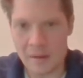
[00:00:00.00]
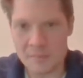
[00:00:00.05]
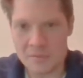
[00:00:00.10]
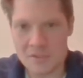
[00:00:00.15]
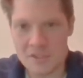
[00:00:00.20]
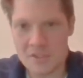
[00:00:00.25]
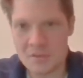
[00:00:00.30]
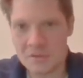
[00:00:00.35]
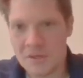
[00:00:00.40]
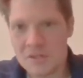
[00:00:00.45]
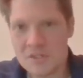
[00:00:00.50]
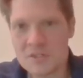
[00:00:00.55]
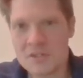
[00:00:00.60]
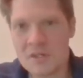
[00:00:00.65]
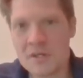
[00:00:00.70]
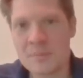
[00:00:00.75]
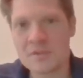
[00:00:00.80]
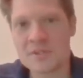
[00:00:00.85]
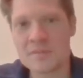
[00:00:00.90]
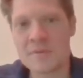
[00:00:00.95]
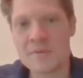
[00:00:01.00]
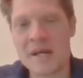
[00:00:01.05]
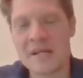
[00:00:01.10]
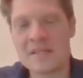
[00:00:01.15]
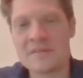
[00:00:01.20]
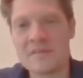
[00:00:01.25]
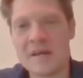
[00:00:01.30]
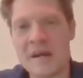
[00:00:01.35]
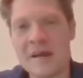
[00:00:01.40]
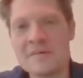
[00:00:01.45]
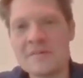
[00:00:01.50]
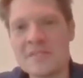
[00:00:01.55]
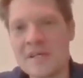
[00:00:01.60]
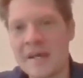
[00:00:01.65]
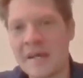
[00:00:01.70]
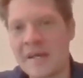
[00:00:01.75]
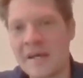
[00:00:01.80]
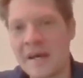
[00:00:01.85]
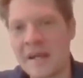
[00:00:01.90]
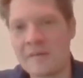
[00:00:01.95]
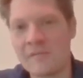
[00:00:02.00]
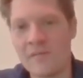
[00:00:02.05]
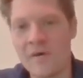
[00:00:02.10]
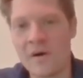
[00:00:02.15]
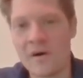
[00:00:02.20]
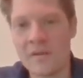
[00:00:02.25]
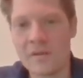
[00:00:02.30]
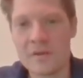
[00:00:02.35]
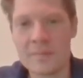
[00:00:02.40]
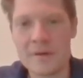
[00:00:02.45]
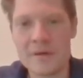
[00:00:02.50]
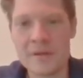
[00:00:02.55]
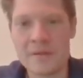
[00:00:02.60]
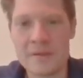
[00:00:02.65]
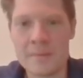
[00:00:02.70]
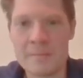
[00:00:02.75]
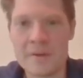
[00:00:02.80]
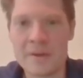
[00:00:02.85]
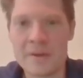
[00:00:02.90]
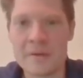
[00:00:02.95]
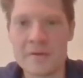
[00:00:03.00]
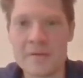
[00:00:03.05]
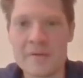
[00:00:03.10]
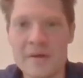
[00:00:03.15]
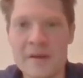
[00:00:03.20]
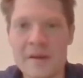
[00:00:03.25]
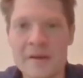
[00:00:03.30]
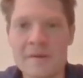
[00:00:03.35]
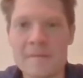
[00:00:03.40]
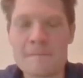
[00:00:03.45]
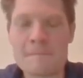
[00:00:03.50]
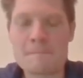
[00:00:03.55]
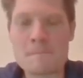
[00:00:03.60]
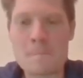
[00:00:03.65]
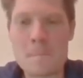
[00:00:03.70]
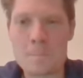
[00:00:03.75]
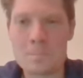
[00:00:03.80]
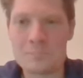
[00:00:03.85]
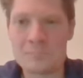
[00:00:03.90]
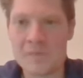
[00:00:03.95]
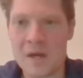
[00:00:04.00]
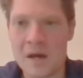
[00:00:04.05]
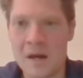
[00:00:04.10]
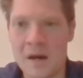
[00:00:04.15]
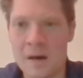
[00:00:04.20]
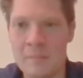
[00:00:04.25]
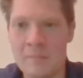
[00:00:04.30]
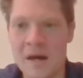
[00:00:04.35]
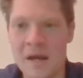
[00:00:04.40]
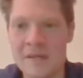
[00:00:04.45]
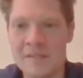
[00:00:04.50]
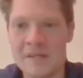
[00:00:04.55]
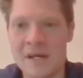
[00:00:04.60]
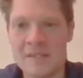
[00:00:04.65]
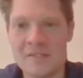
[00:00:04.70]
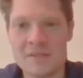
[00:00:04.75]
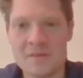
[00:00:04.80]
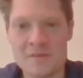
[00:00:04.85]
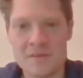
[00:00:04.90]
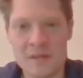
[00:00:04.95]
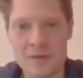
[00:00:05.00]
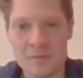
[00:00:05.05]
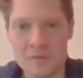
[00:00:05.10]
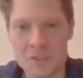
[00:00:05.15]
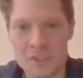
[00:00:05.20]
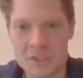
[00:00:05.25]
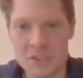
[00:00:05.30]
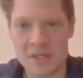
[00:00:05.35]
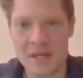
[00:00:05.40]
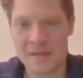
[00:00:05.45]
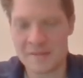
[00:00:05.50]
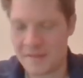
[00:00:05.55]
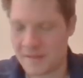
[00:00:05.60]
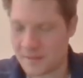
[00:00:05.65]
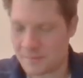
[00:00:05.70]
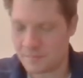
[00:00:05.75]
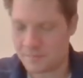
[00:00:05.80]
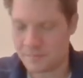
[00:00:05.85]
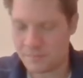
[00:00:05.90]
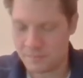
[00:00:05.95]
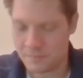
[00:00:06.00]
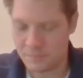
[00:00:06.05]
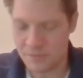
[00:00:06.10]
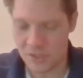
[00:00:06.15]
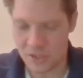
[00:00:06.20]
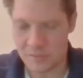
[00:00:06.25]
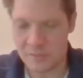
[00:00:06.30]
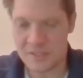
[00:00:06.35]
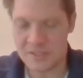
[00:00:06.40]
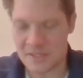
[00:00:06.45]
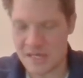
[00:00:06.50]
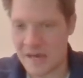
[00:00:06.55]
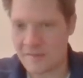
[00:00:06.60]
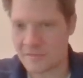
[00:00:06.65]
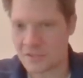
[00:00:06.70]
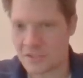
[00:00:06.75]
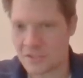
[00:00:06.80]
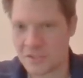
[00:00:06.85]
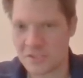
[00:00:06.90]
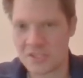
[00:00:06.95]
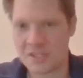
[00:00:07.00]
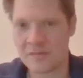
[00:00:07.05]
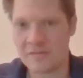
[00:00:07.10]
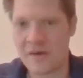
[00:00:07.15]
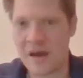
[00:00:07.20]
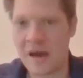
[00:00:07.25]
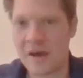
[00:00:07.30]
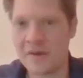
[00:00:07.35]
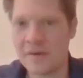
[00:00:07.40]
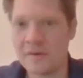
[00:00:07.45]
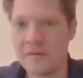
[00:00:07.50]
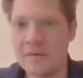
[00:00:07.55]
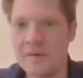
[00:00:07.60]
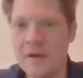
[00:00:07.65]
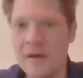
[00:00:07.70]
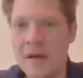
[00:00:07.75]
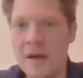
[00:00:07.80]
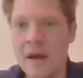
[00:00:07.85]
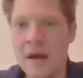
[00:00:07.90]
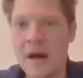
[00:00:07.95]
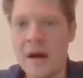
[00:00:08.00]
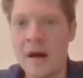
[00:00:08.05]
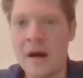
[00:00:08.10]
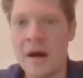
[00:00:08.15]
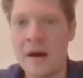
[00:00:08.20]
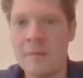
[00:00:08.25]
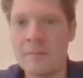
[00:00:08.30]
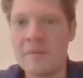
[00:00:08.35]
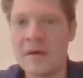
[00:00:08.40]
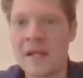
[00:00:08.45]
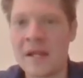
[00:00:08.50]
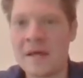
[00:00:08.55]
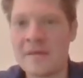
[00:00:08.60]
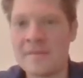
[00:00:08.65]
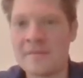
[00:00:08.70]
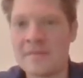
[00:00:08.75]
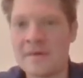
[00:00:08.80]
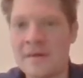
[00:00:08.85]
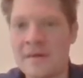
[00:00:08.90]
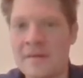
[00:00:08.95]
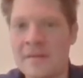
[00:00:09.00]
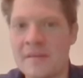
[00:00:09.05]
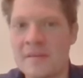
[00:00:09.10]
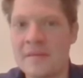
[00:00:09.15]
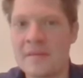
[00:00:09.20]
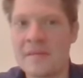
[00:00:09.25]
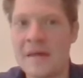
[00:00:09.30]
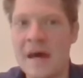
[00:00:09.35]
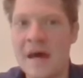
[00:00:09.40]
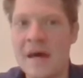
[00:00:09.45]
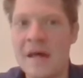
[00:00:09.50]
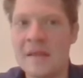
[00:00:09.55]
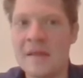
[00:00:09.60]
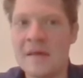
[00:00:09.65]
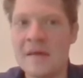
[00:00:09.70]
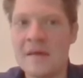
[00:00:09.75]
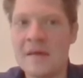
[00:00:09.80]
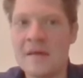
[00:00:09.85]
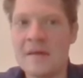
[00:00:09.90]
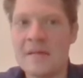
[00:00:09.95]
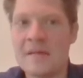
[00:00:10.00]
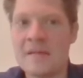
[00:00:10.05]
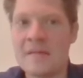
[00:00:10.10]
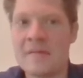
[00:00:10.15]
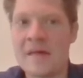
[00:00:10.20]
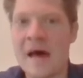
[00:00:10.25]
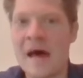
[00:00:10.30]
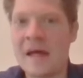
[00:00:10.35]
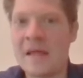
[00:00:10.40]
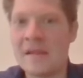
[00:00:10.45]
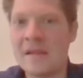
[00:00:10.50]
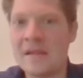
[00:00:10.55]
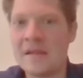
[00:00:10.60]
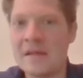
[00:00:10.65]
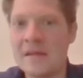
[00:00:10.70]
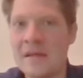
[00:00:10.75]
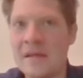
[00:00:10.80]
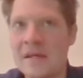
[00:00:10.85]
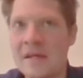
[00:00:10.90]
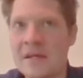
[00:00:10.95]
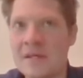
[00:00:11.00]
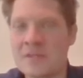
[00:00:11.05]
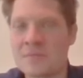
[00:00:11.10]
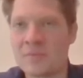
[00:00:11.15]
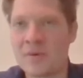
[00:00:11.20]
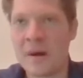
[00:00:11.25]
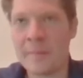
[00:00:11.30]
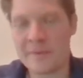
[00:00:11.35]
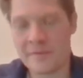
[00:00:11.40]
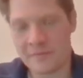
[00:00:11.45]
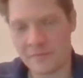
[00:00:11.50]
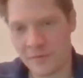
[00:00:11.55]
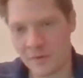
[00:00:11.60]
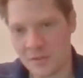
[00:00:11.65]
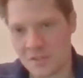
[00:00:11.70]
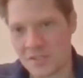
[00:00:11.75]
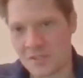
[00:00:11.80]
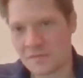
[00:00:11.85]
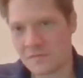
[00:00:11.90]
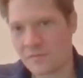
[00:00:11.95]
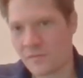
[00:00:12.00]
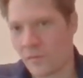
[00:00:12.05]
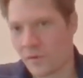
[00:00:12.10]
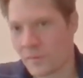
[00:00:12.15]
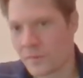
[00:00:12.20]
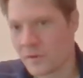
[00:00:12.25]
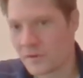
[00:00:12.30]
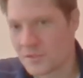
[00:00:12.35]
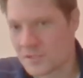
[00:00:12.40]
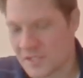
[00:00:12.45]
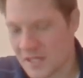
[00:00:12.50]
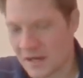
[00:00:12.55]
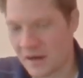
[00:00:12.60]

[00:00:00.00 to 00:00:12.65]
So with those three perspectives, I would say I kind of fall a little bit in the middle there. I do think we should. I think humans have intrinsic value, and I think that is probably first and foremost.